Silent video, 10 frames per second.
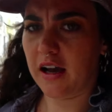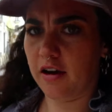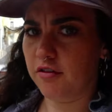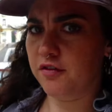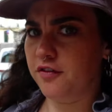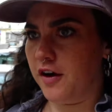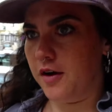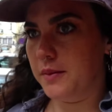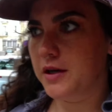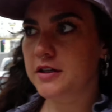
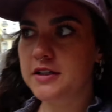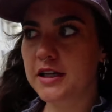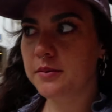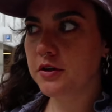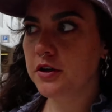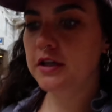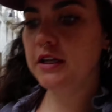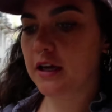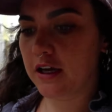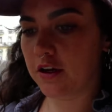Alfama neighborhood.
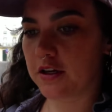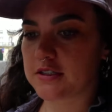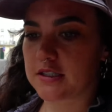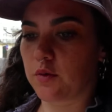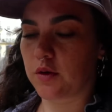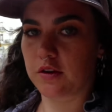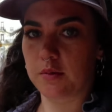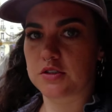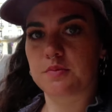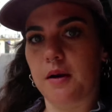I heard it's like one of the
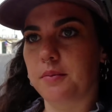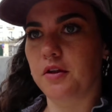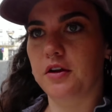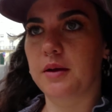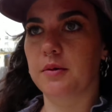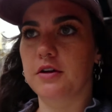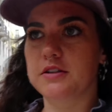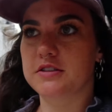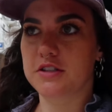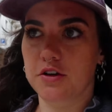most popular
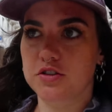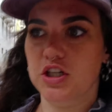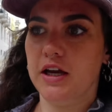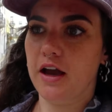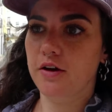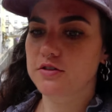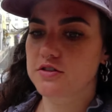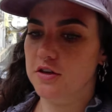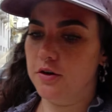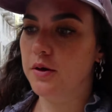neighborhoods to go check out.
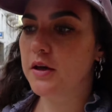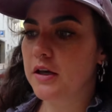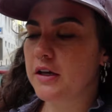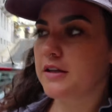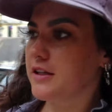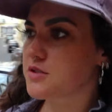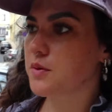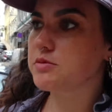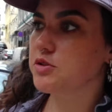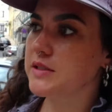So that's
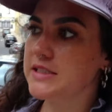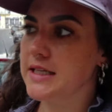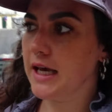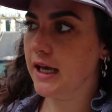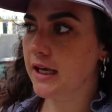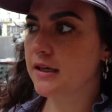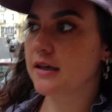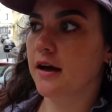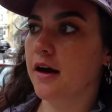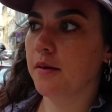what I'm doing today.
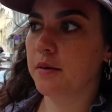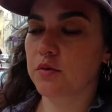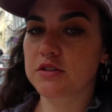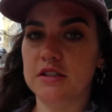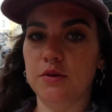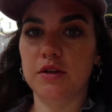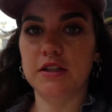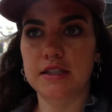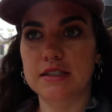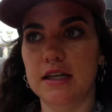And we'll see where
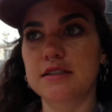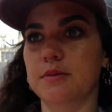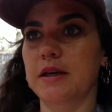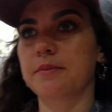the day takes me.